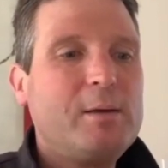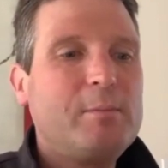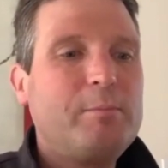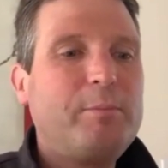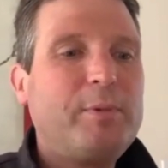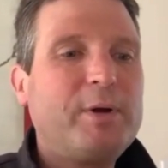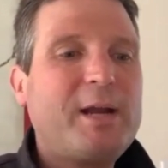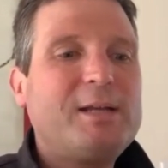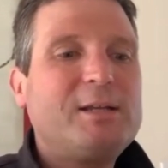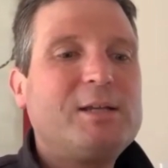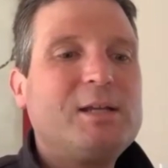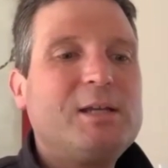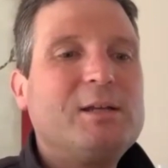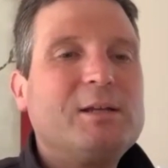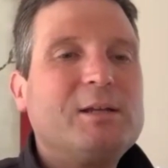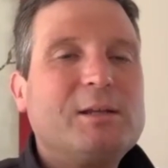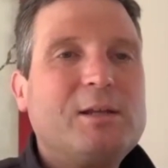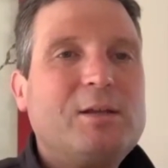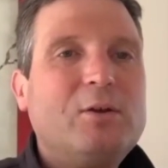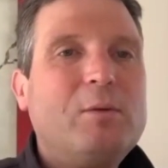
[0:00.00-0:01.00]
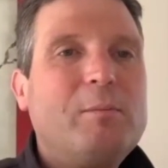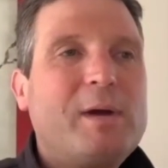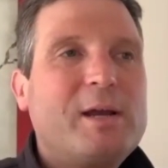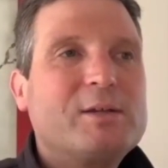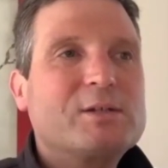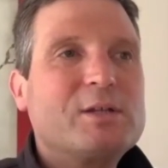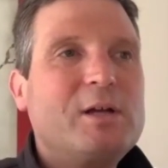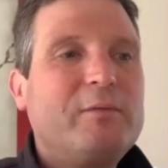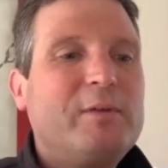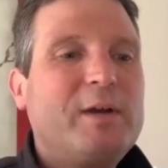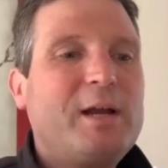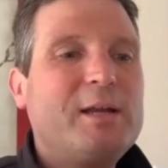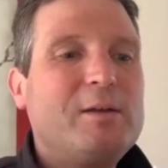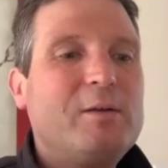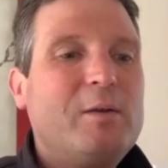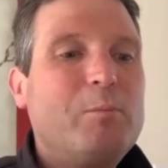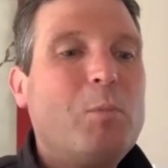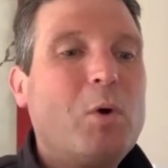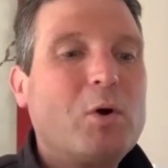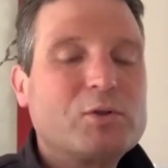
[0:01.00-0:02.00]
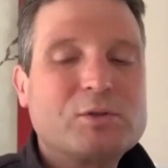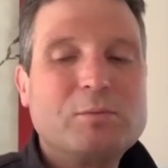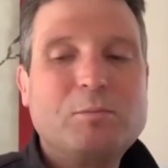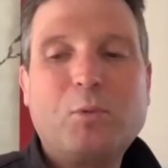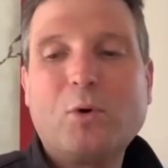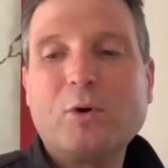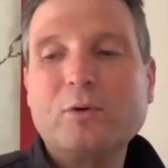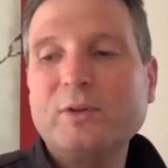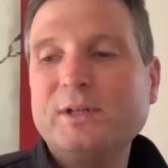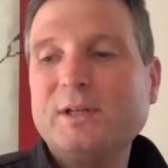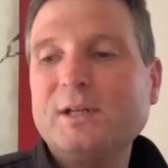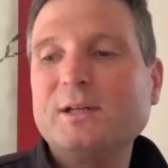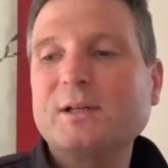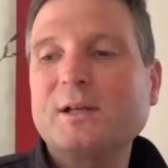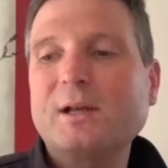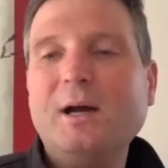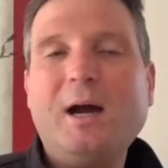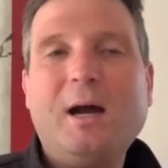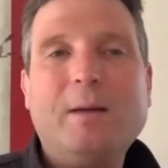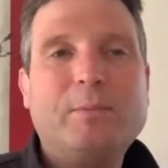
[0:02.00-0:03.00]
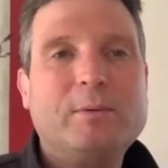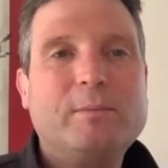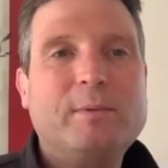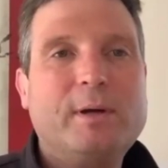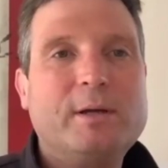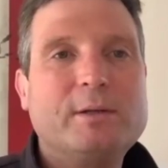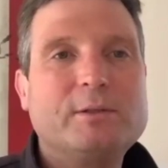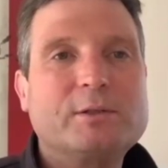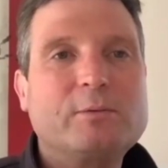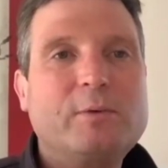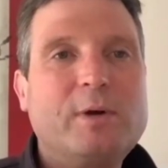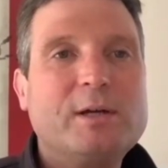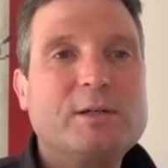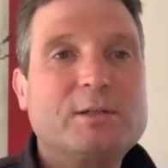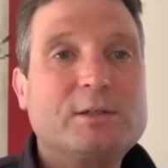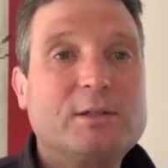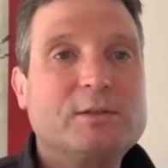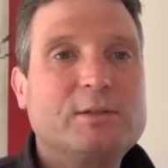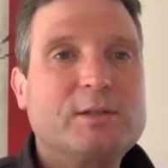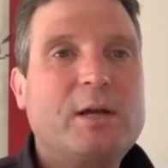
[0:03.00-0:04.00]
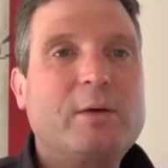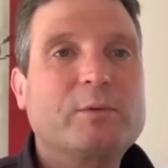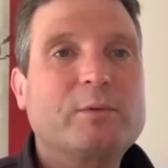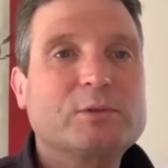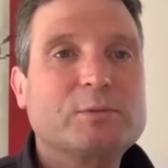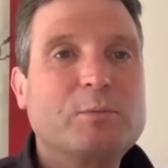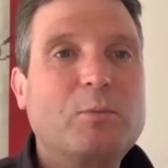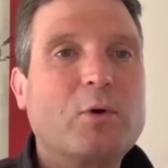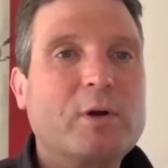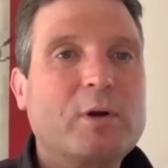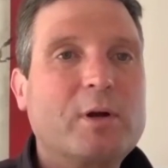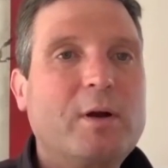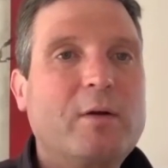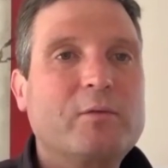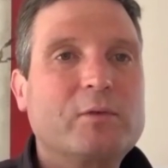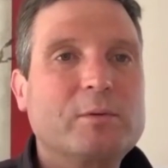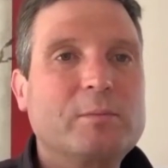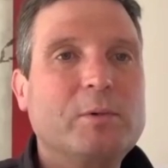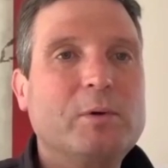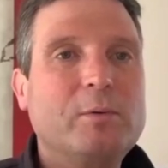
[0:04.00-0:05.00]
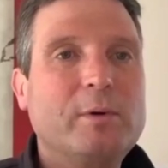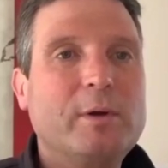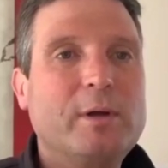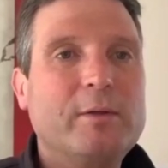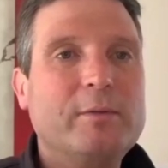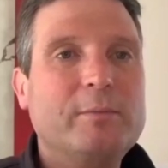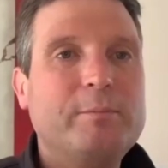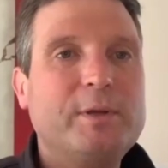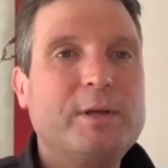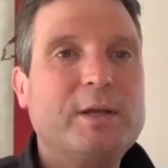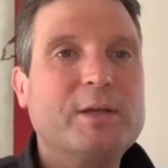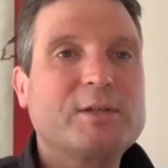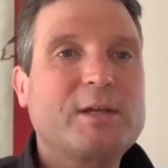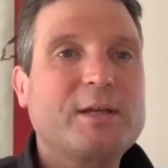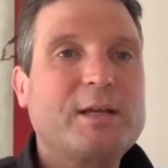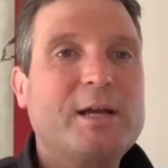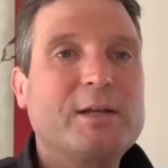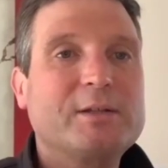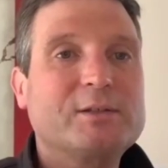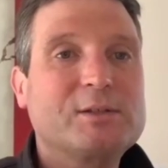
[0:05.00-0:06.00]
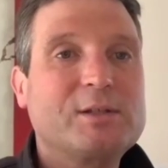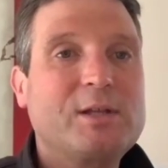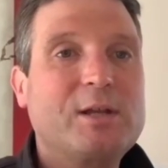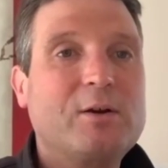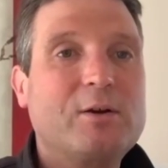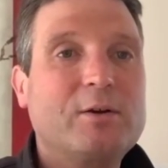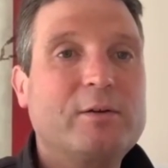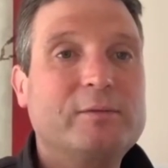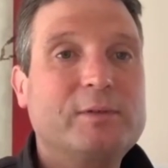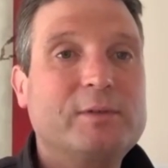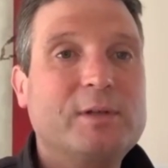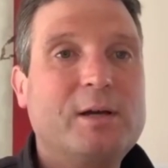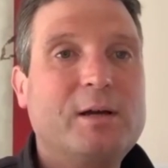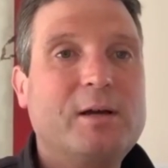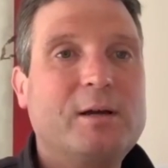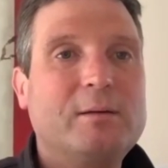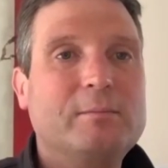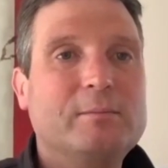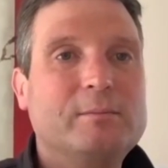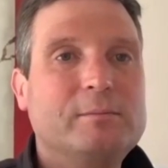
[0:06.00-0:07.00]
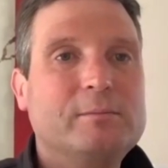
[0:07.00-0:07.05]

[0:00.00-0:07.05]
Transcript: But I didn't kill myself, and I, most importantly, didn't compromise questions that I was more comfortable with because I got scared of time.